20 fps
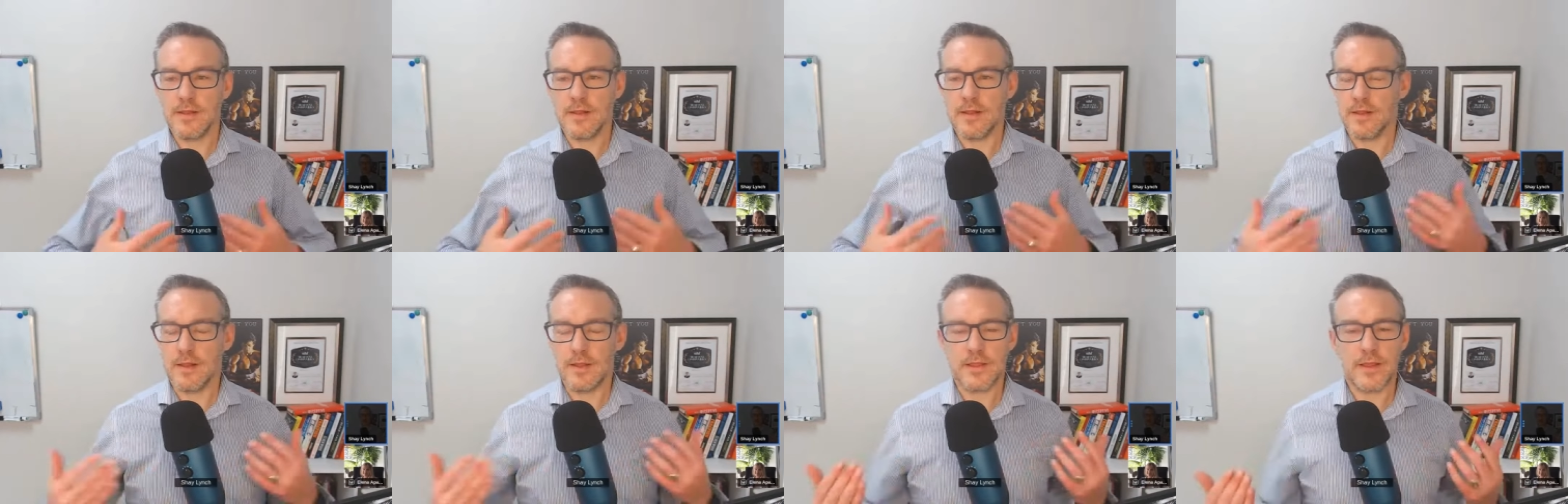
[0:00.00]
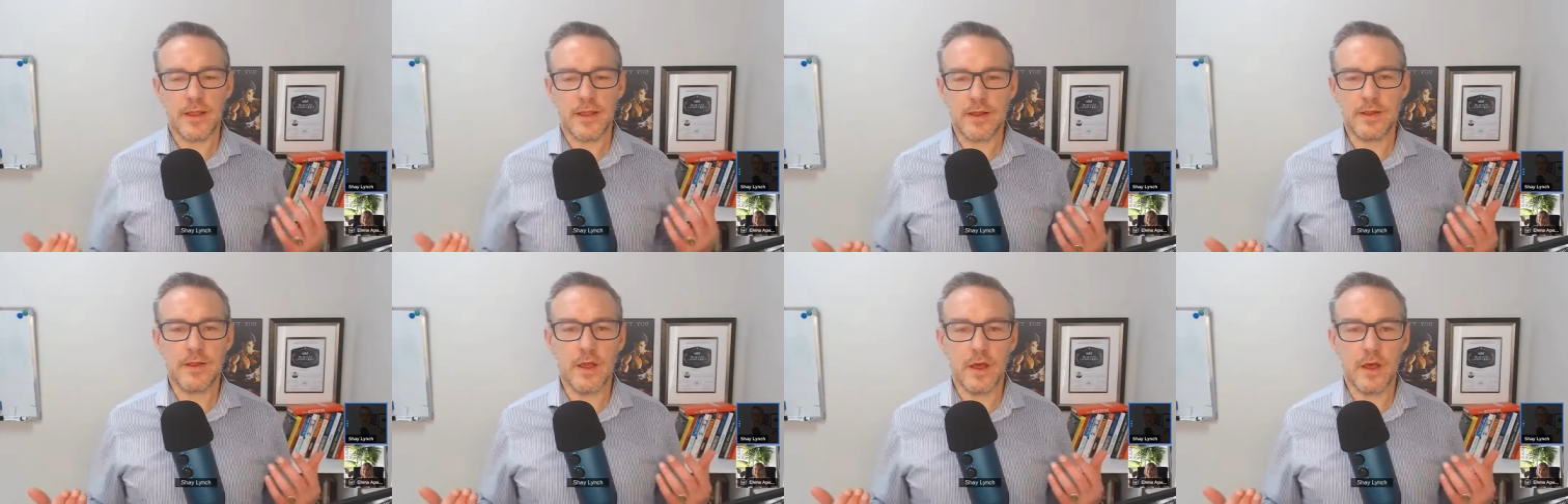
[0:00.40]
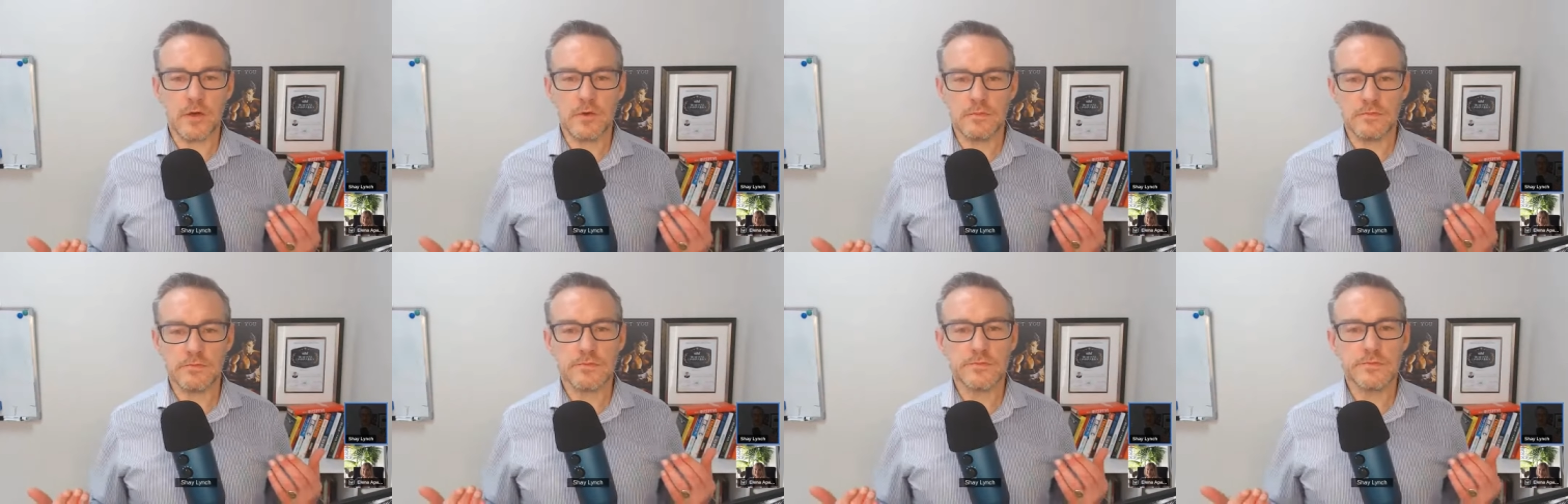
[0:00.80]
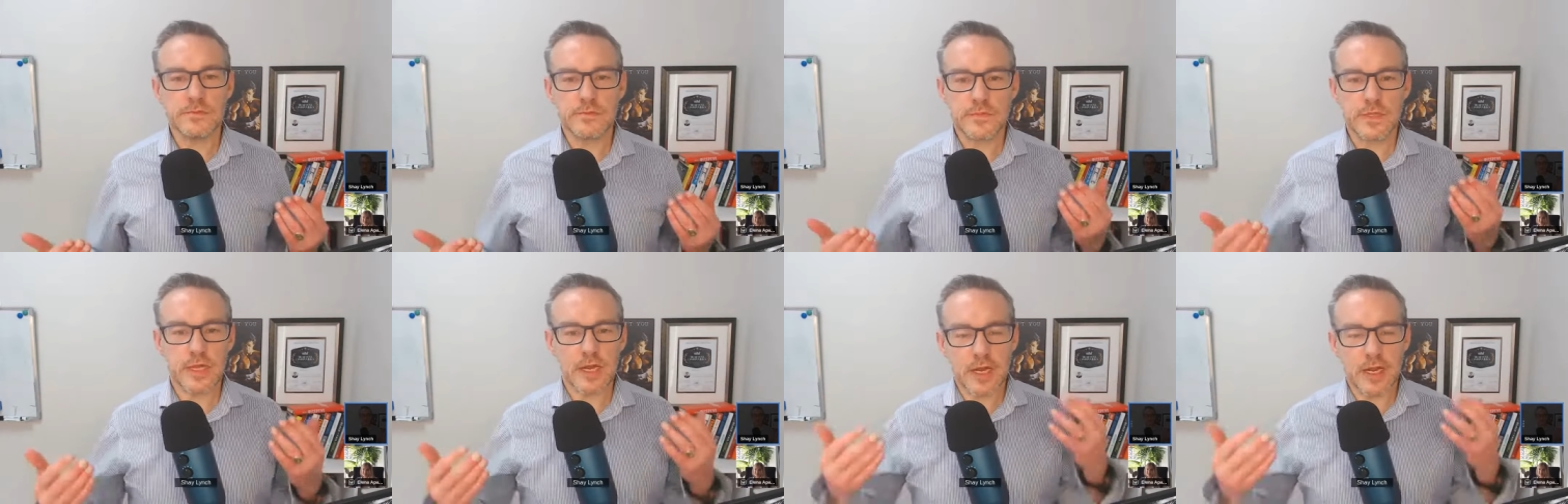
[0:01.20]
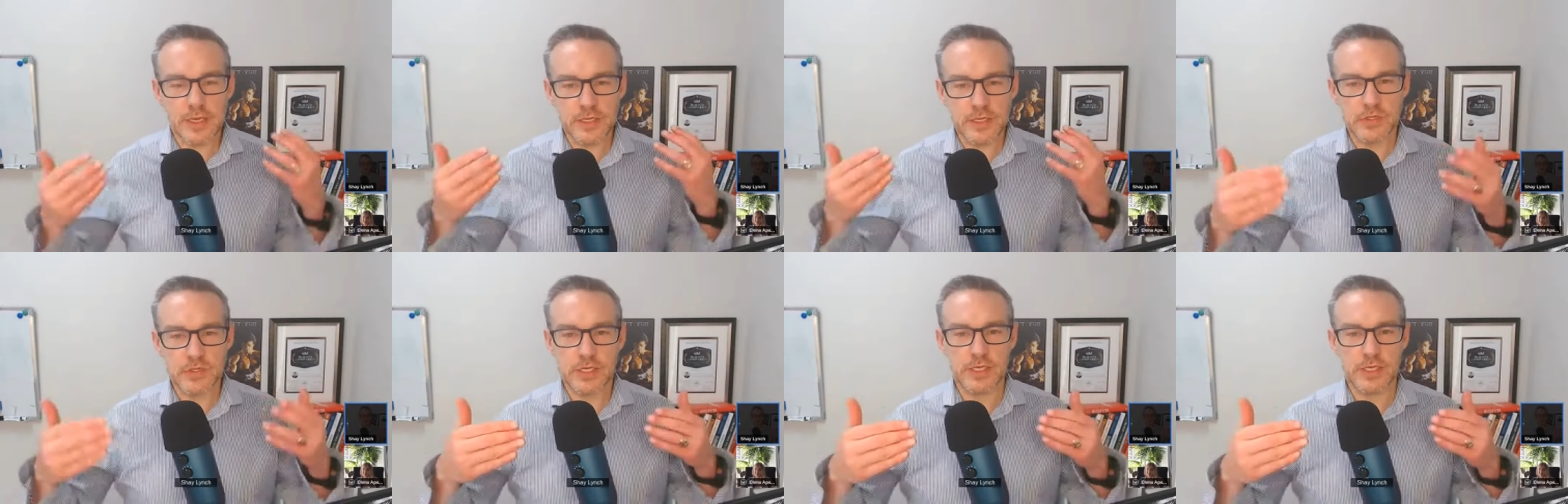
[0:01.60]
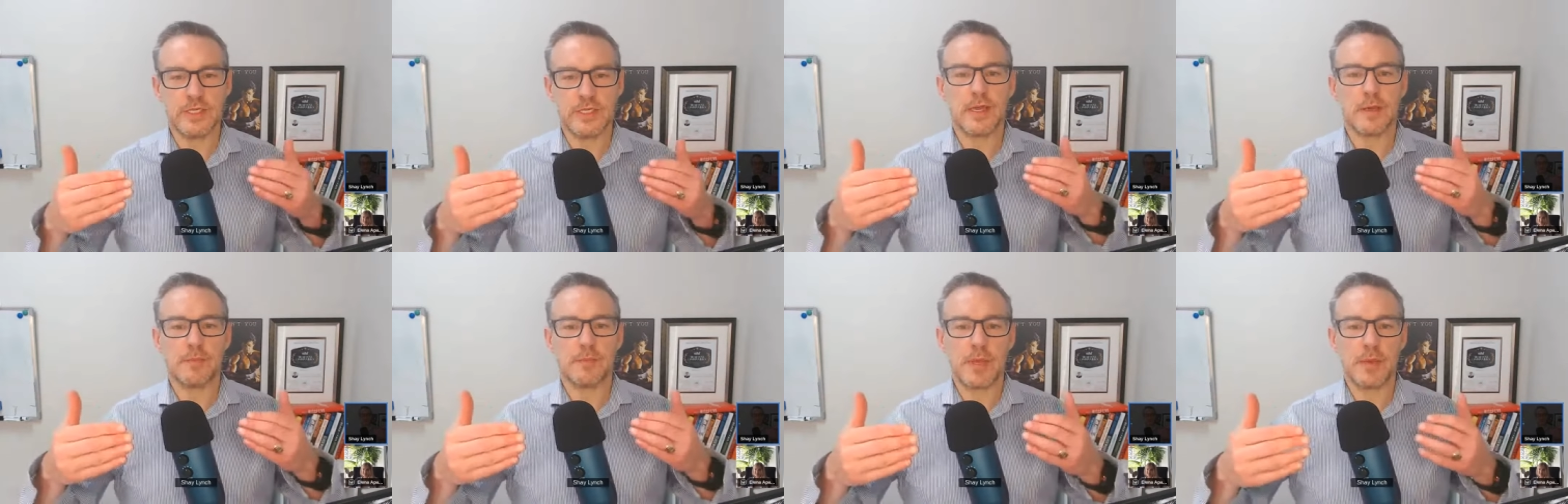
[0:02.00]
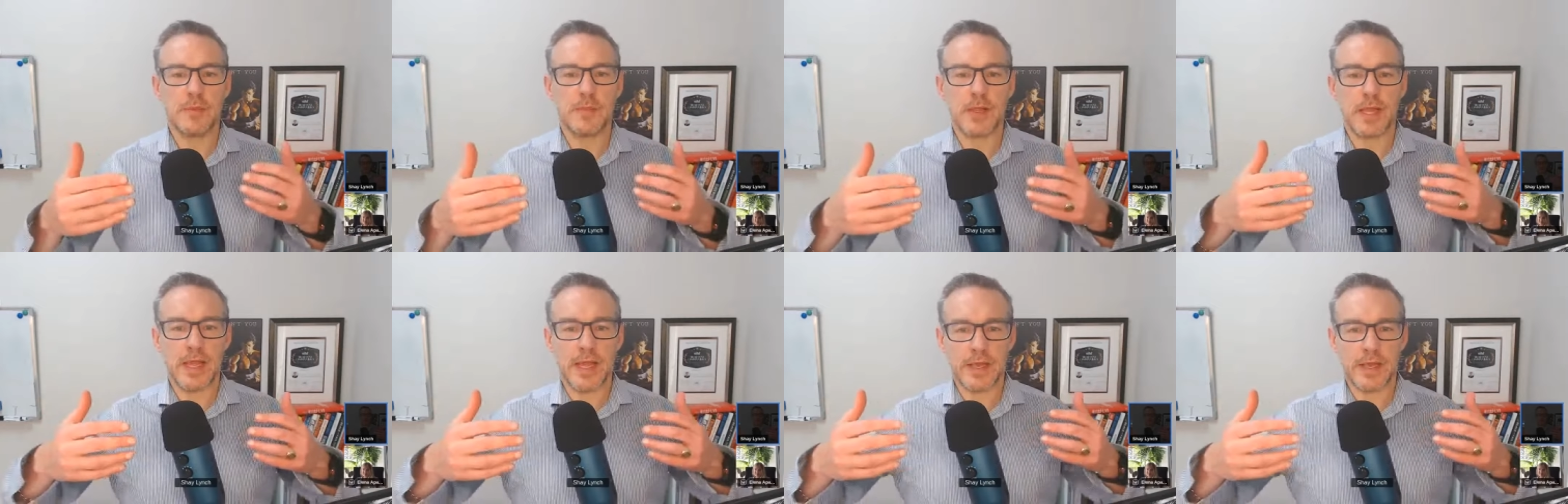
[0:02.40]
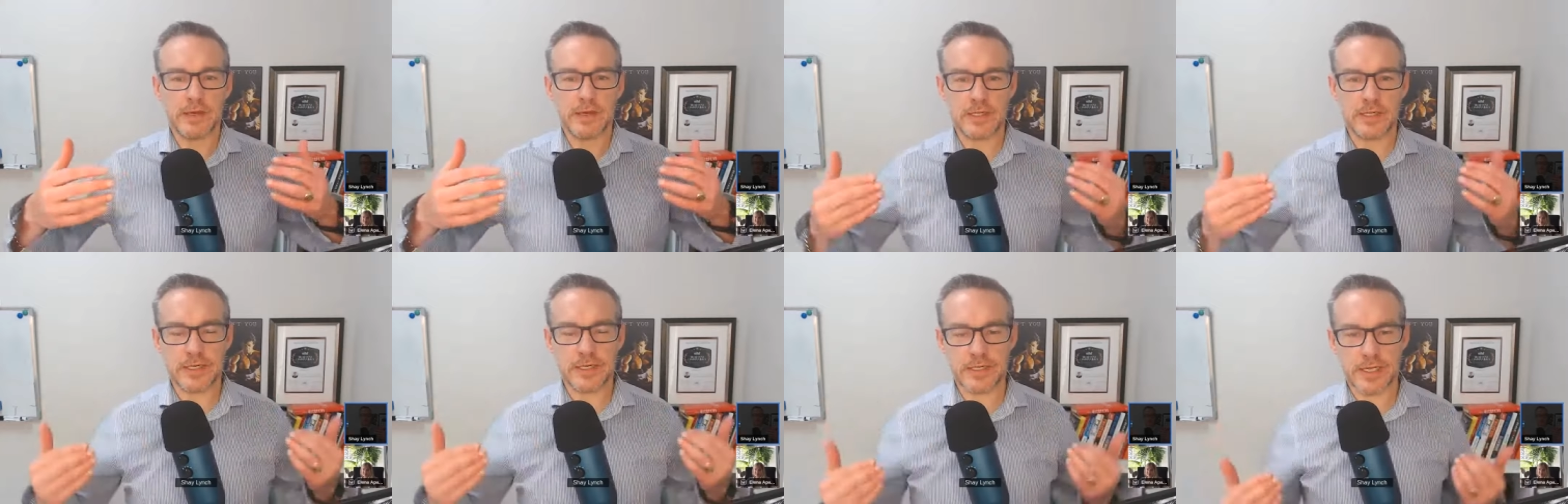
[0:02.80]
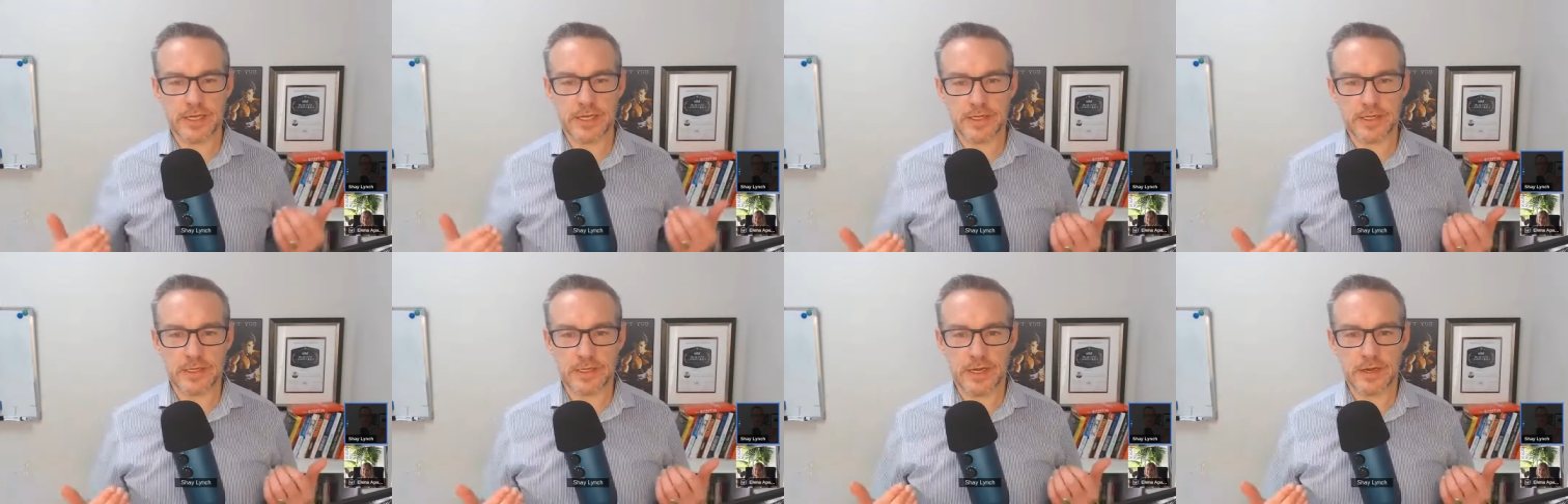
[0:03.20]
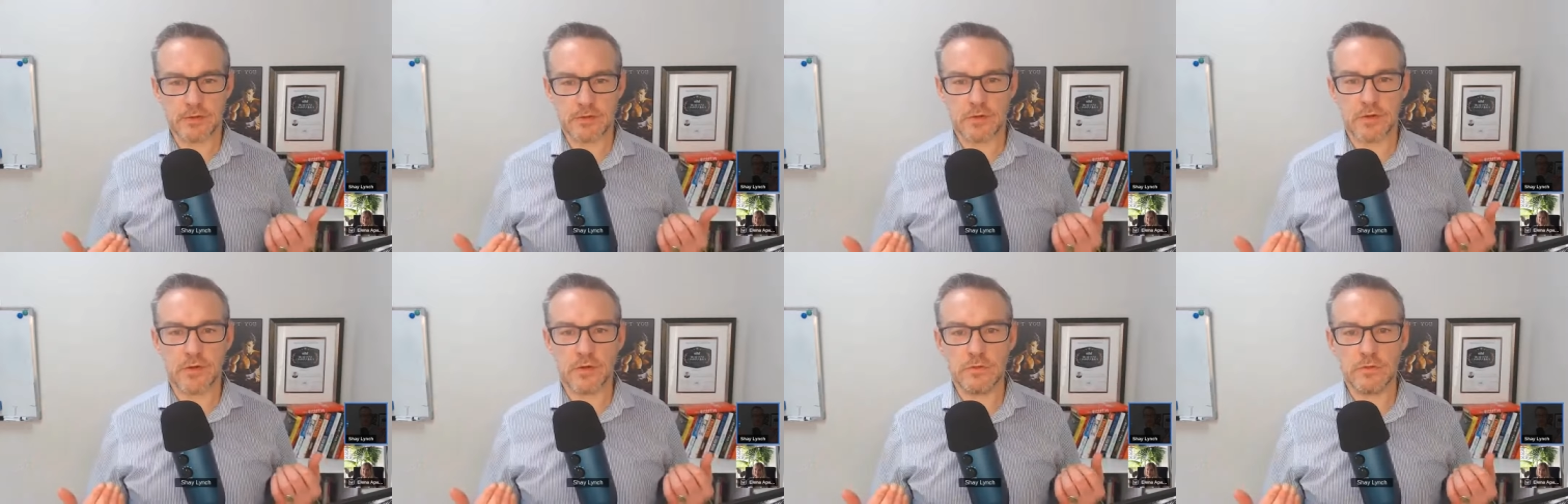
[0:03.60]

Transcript: then I know that I just need to get people out of their day-to-day role,